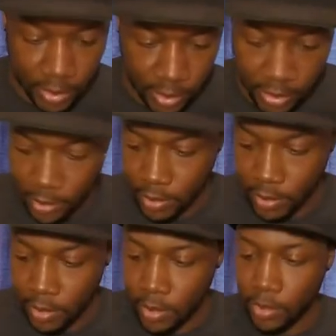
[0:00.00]
it
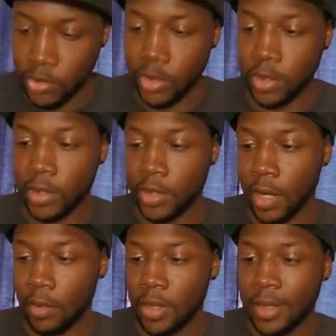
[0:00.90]
is. Check this out.